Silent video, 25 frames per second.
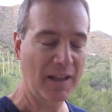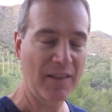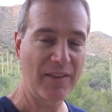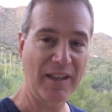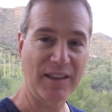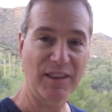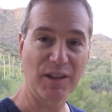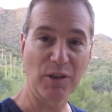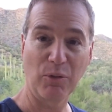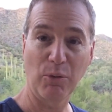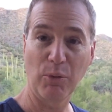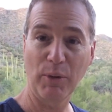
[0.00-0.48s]

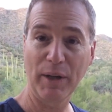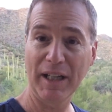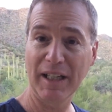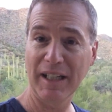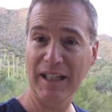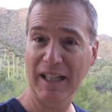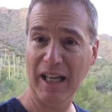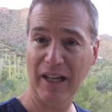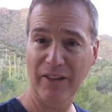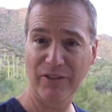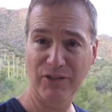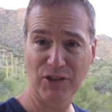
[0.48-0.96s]
that the way
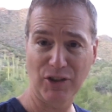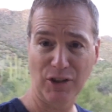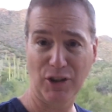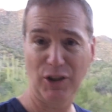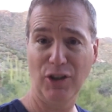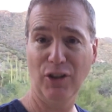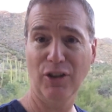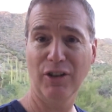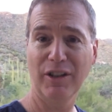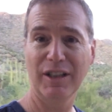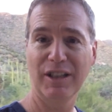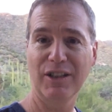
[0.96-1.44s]
to have
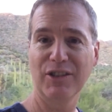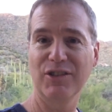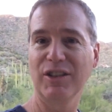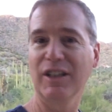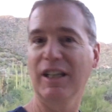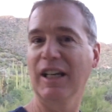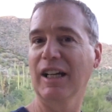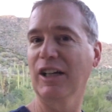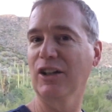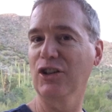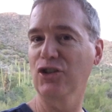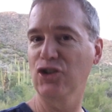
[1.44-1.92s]
security is
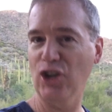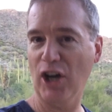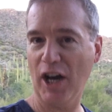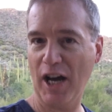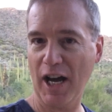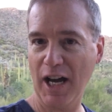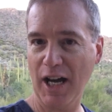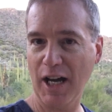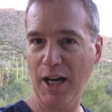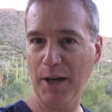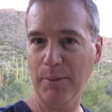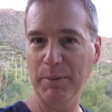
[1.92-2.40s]
you get a
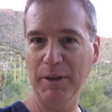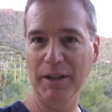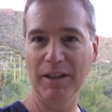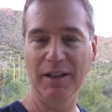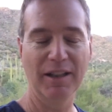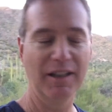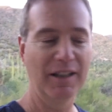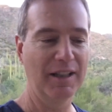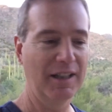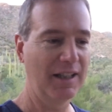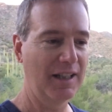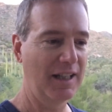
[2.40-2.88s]
job,
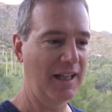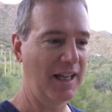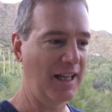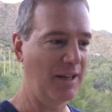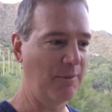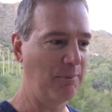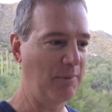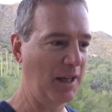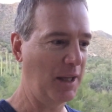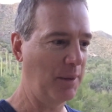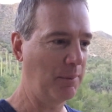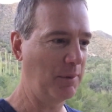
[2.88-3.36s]
and
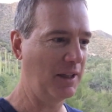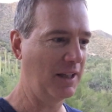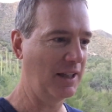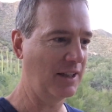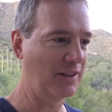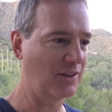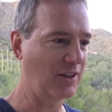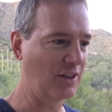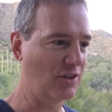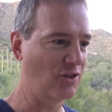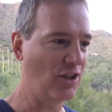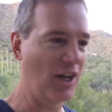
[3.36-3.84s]
maybe
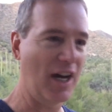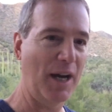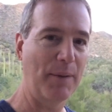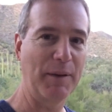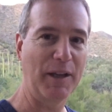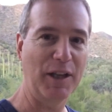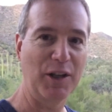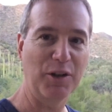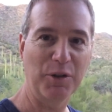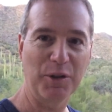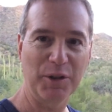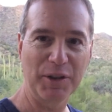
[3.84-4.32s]
it's a
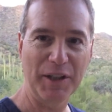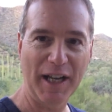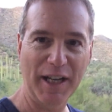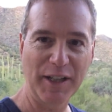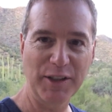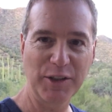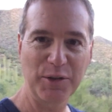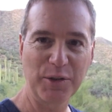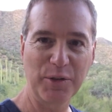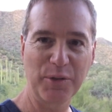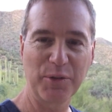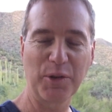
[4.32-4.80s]
job that you hold
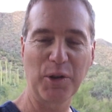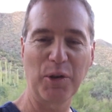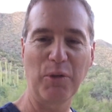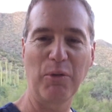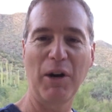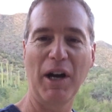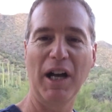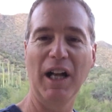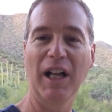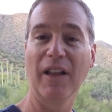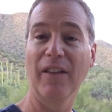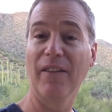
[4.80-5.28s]
on to for a
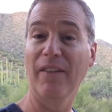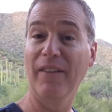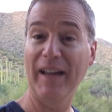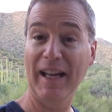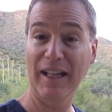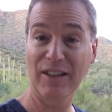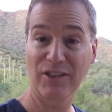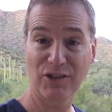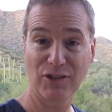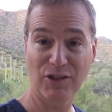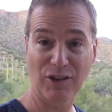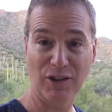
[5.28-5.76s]
while, and
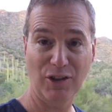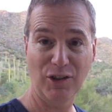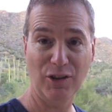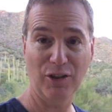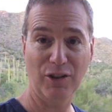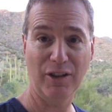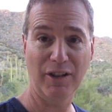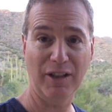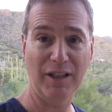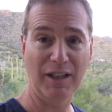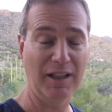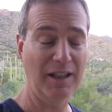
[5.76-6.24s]
that's
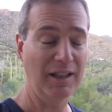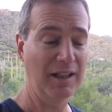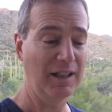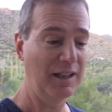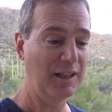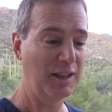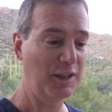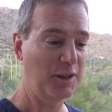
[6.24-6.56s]
security.